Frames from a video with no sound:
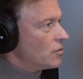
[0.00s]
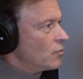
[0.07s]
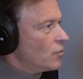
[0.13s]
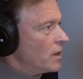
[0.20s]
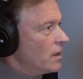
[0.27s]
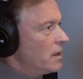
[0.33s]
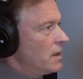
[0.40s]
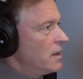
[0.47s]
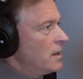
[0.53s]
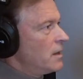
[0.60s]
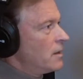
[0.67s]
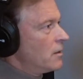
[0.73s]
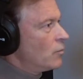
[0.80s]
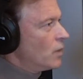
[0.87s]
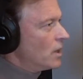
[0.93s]
where
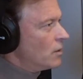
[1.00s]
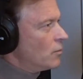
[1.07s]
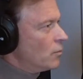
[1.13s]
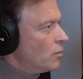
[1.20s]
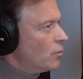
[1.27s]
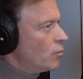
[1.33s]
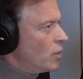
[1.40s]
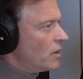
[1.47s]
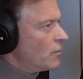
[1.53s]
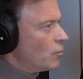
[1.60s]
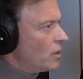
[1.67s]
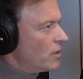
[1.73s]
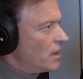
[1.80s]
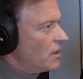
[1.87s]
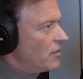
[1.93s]

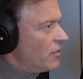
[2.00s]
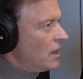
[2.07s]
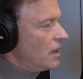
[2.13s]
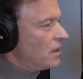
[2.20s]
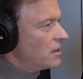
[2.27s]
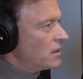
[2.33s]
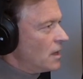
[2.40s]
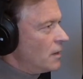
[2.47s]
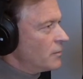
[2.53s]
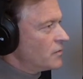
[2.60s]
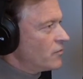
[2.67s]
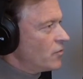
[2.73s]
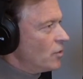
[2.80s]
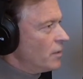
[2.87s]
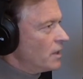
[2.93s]
they think it comes
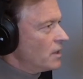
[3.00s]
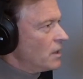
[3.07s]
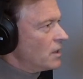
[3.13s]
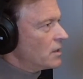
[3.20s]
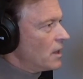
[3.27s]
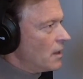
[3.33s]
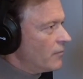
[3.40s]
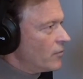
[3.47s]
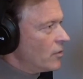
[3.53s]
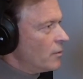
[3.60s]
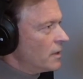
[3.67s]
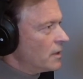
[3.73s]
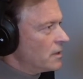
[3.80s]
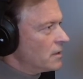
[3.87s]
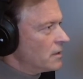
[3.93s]
from and not come
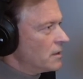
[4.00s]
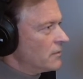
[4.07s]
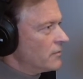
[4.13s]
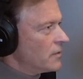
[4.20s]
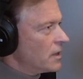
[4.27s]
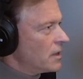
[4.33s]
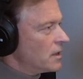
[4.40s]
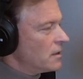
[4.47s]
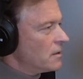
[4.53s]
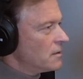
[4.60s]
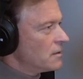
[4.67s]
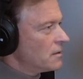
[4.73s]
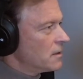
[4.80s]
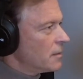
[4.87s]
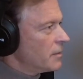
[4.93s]
from, and if they can,
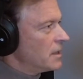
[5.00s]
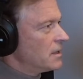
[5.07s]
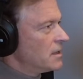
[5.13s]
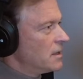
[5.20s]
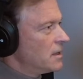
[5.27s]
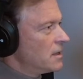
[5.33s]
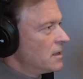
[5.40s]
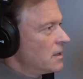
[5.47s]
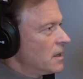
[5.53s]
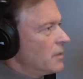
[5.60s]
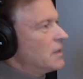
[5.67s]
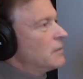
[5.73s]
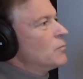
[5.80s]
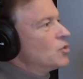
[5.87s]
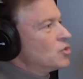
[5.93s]
I mean
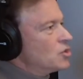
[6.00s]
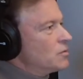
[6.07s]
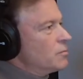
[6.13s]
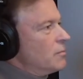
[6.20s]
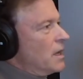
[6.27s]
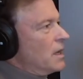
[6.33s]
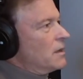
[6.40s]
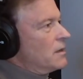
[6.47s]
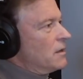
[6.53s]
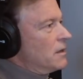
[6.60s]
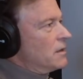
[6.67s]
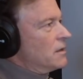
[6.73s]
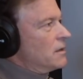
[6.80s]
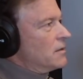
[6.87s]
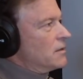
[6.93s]
most men
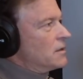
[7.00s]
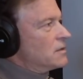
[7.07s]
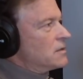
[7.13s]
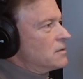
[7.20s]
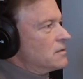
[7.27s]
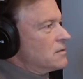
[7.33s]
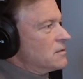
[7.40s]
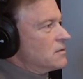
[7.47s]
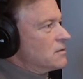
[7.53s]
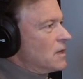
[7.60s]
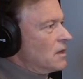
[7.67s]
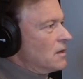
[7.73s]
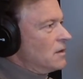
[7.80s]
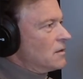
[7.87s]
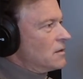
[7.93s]
in this
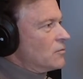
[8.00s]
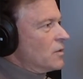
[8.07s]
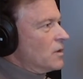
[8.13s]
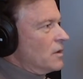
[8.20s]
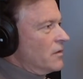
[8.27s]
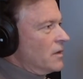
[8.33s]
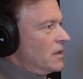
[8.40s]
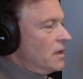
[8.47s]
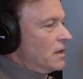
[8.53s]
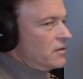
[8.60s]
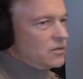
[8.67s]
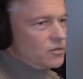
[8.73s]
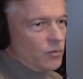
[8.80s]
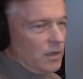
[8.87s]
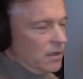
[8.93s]
society that we're living here
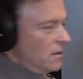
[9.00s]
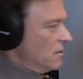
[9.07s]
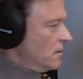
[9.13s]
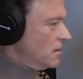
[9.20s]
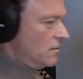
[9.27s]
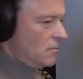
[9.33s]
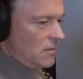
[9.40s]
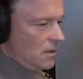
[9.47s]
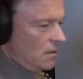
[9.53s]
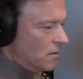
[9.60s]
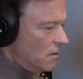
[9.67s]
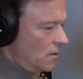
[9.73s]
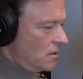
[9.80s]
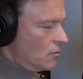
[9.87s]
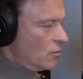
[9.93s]
in Sweden and
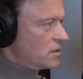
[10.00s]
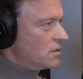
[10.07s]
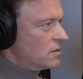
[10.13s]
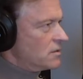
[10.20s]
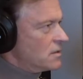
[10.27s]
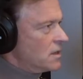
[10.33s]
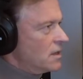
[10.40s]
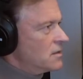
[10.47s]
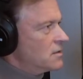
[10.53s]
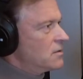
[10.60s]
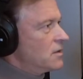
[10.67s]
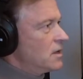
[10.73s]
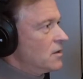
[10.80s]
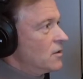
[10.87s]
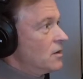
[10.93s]
other Western societies
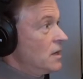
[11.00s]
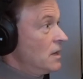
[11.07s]
today are